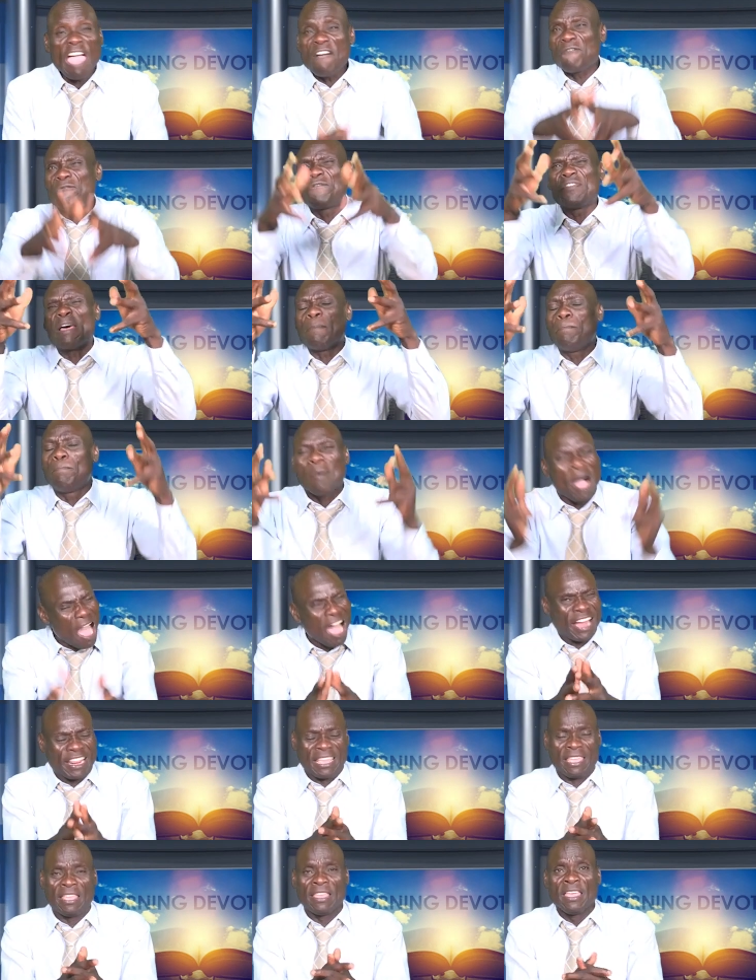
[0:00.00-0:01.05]

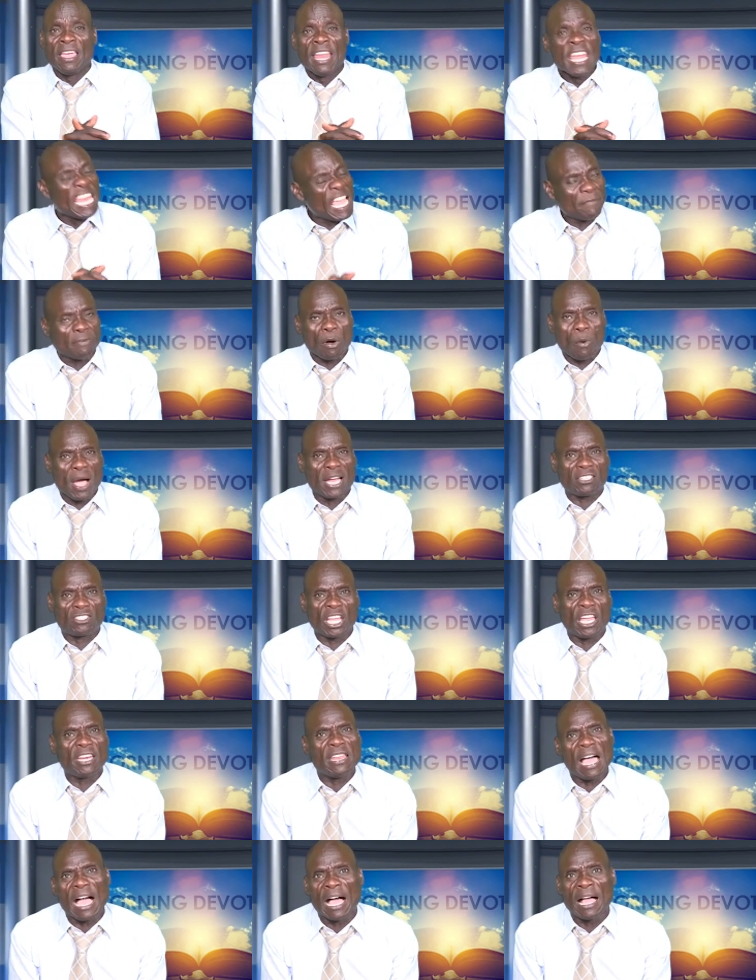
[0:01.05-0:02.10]
Everybody never
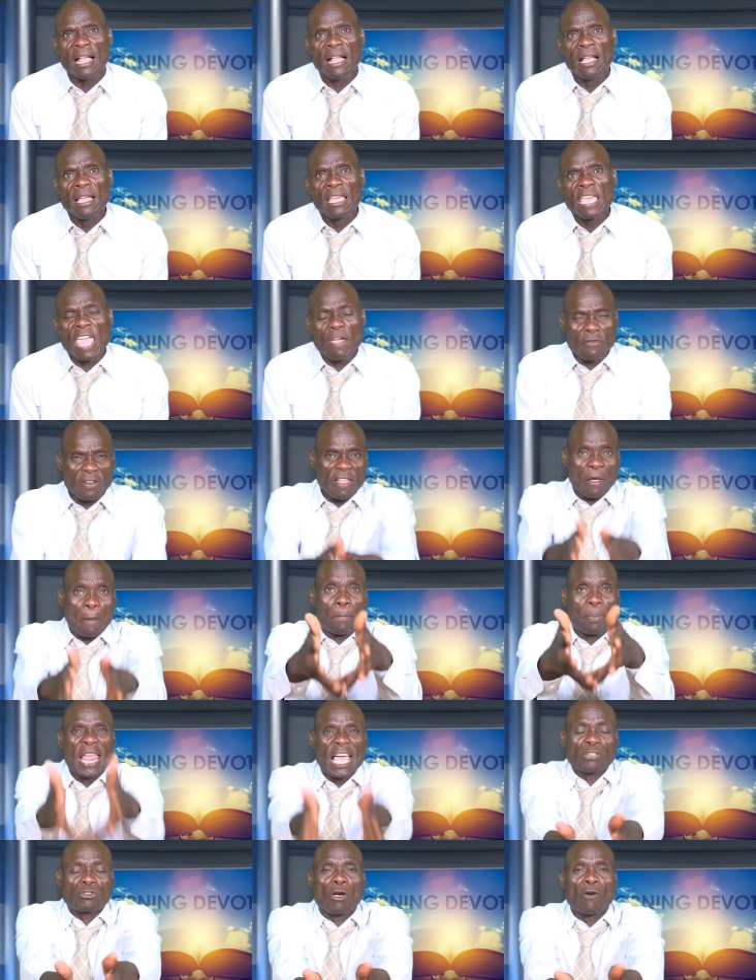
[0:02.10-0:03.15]
wanted her. Even
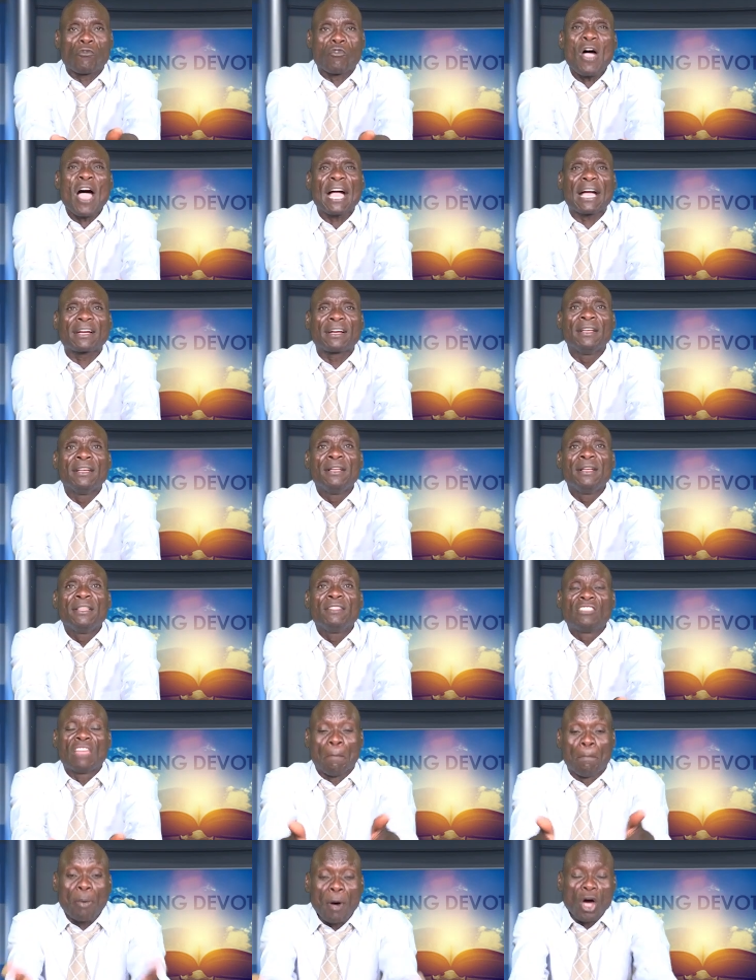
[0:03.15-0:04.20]
a place of work,
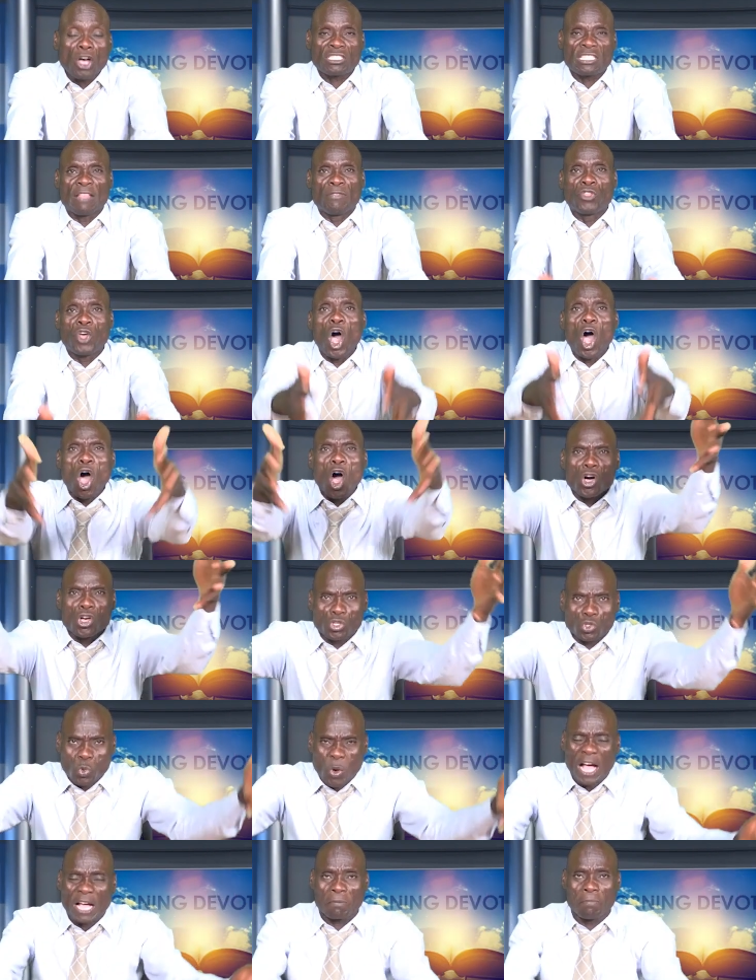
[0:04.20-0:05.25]
the boss and
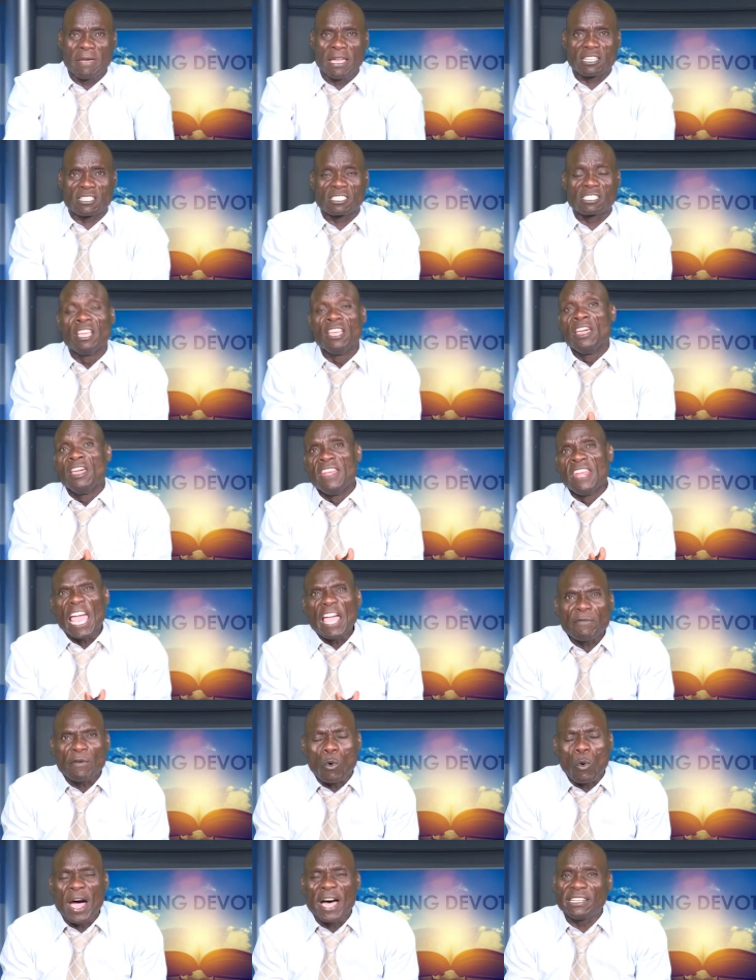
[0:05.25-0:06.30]
those workmates
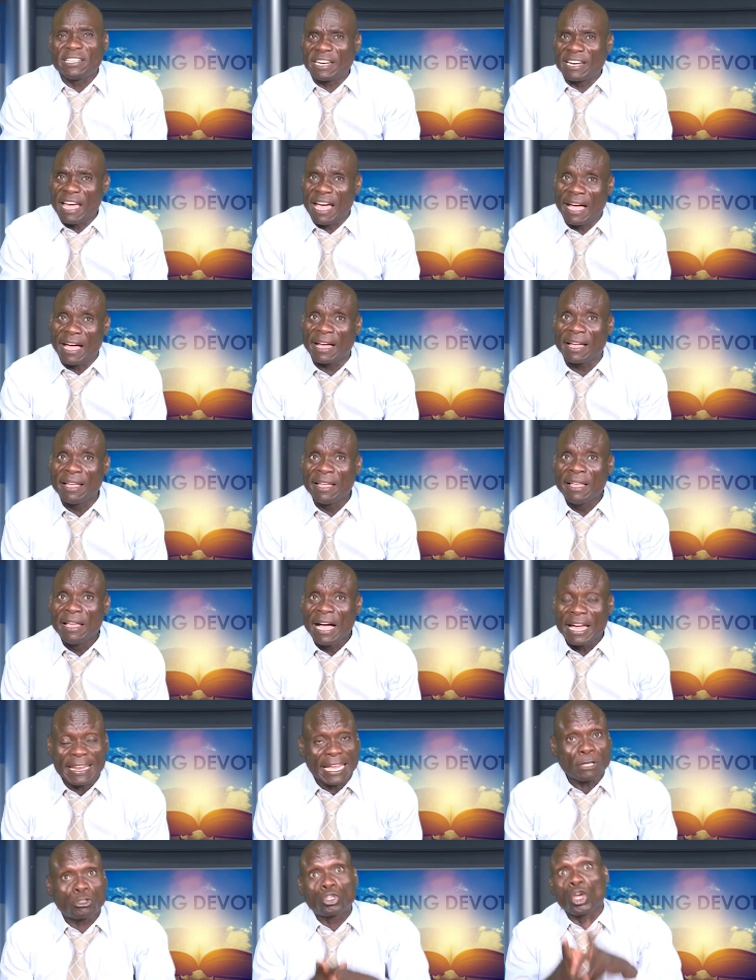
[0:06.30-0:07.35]
never wanted her.
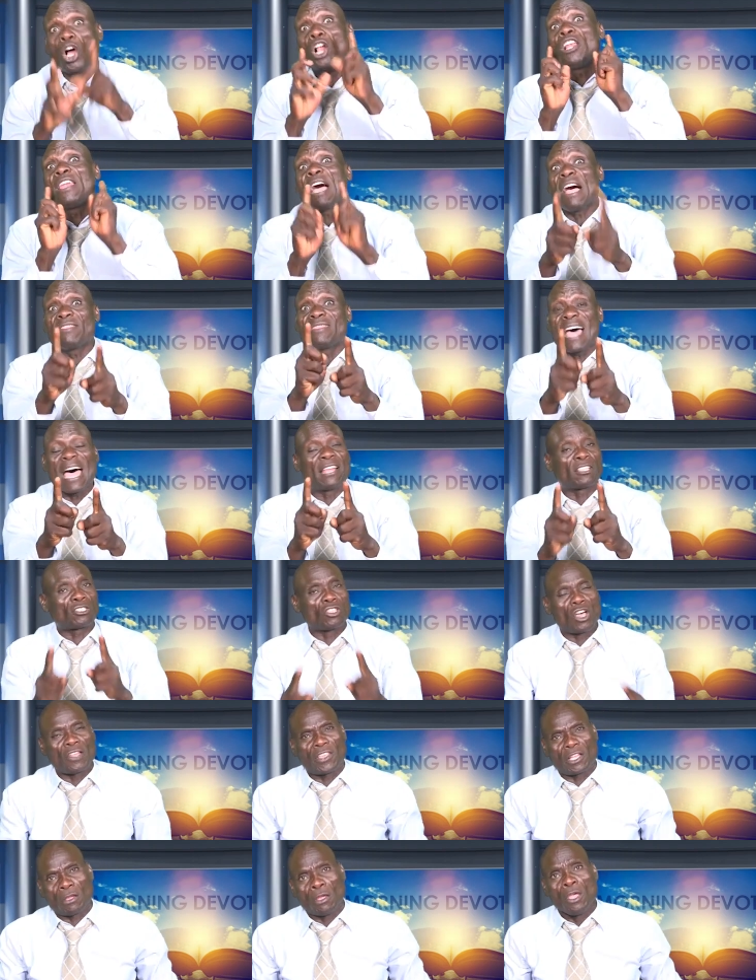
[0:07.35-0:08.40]
And I told her that
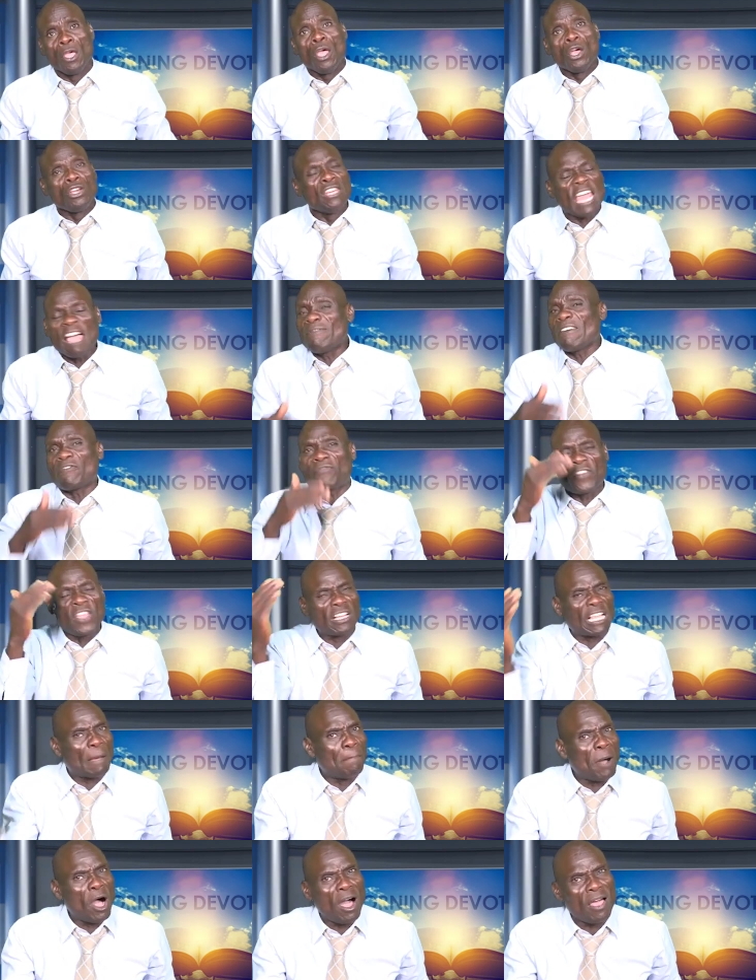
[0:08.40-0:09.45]
is not the, never
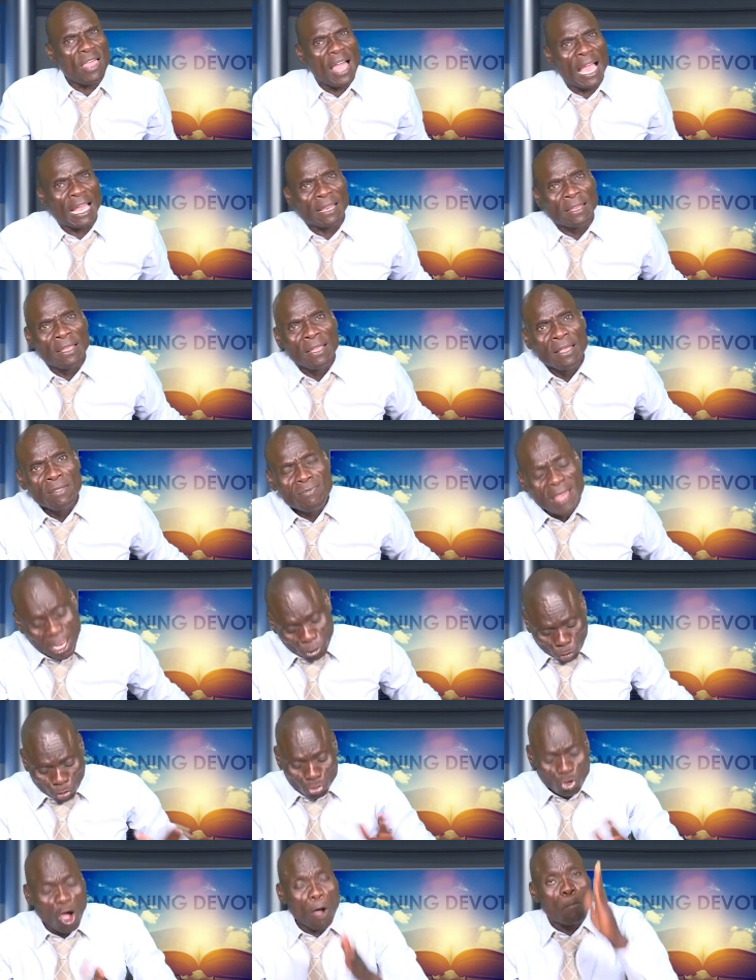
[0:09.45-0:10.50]
think about that.
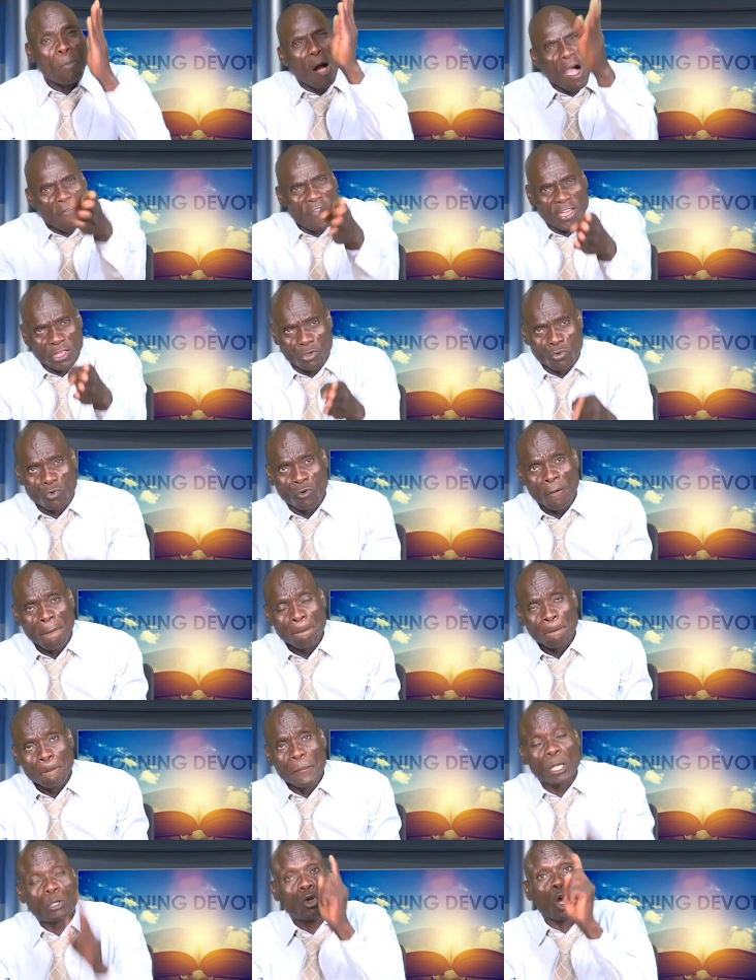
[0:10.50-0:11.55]
That should not bother you
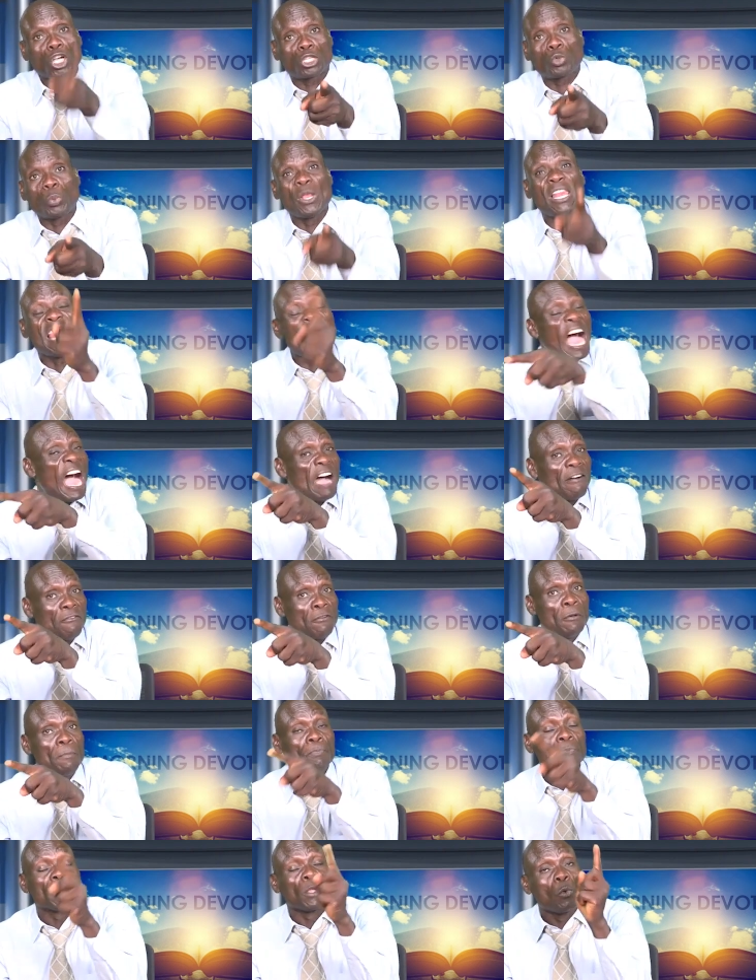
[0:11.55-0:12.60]
because we
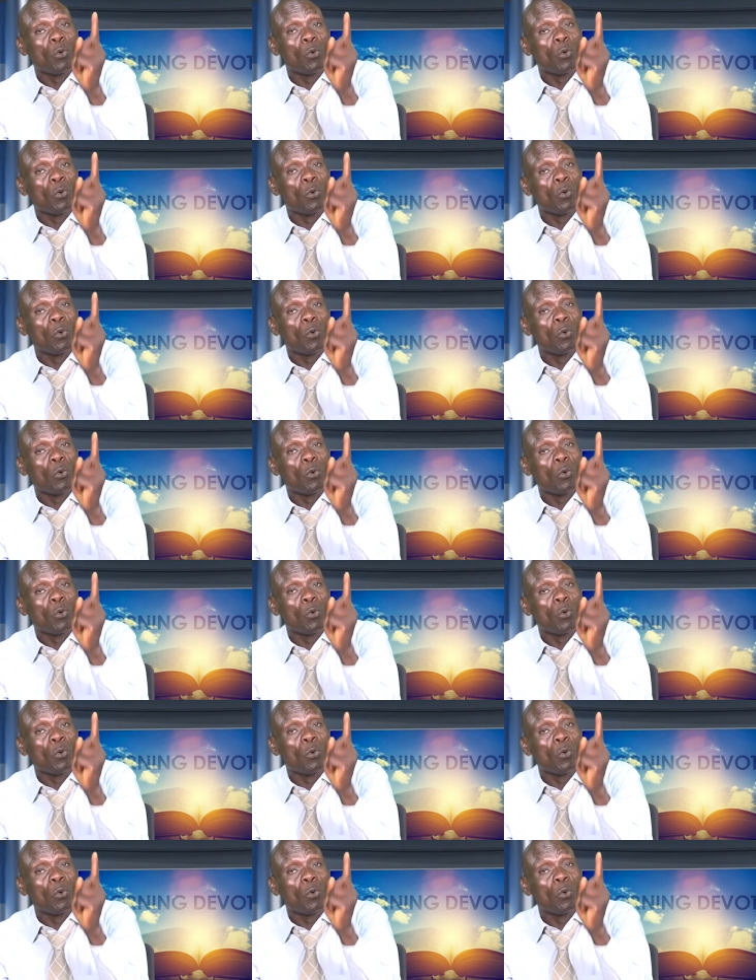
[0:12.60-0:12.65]
love.